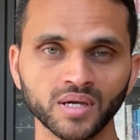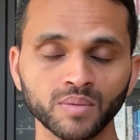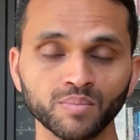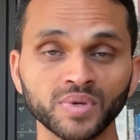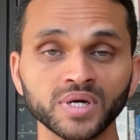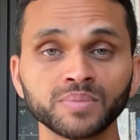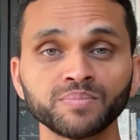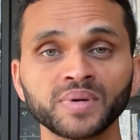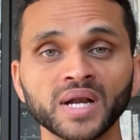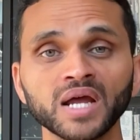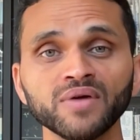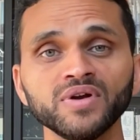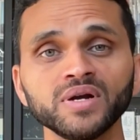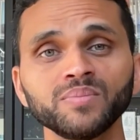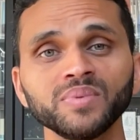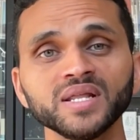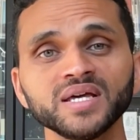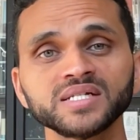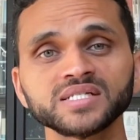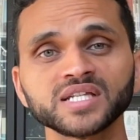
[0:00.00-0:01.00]
But
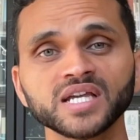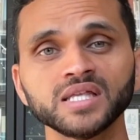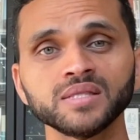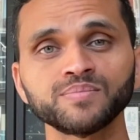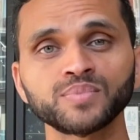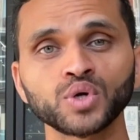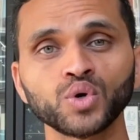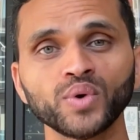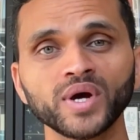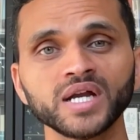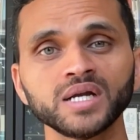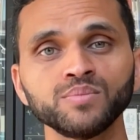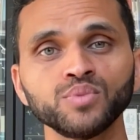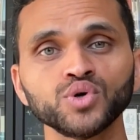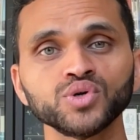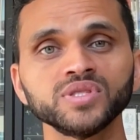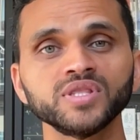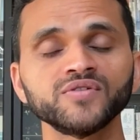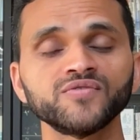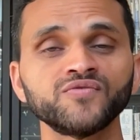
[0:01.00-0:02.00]
private players can provide
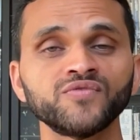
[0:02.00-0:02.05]
both the